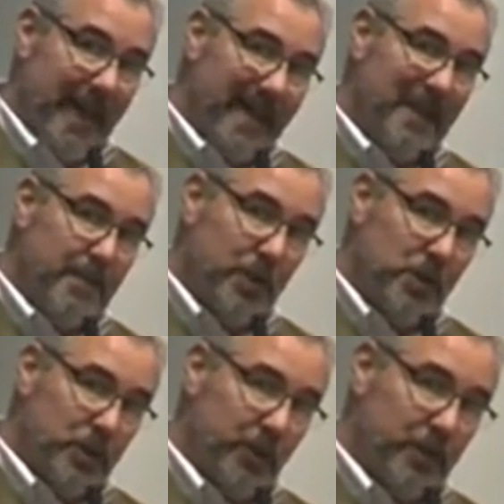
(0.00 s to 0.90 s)
any
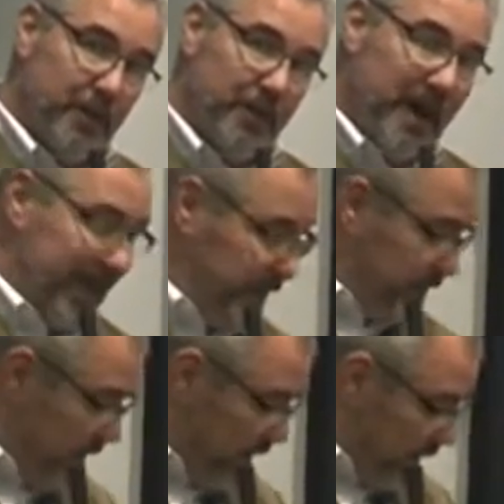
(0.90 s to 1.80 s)
Bluetooth
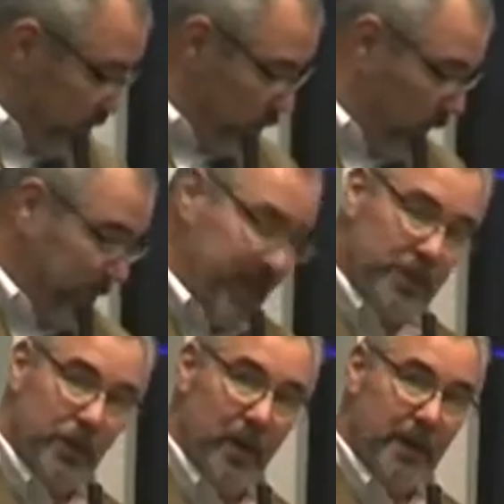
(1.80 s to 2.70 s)
device to a P
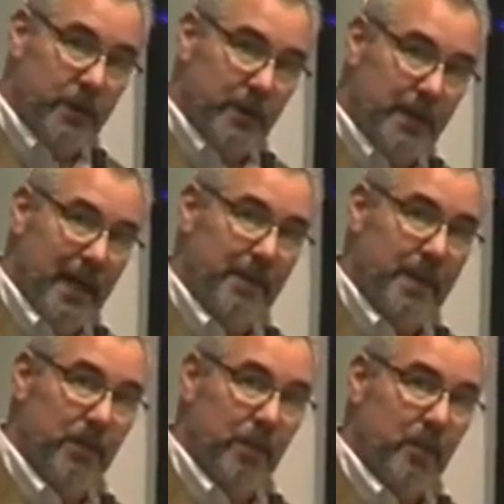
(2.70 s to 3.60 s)
two hundred and be
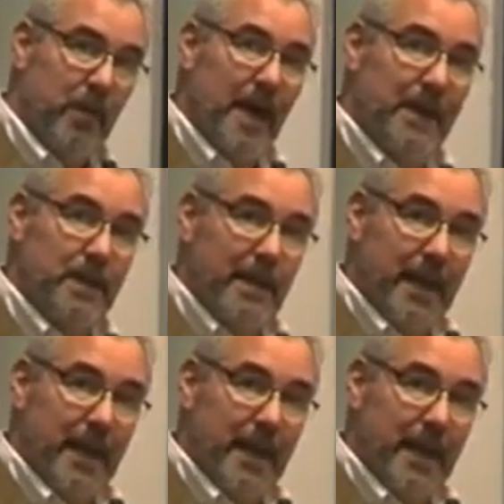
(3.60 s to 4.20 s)
able to provide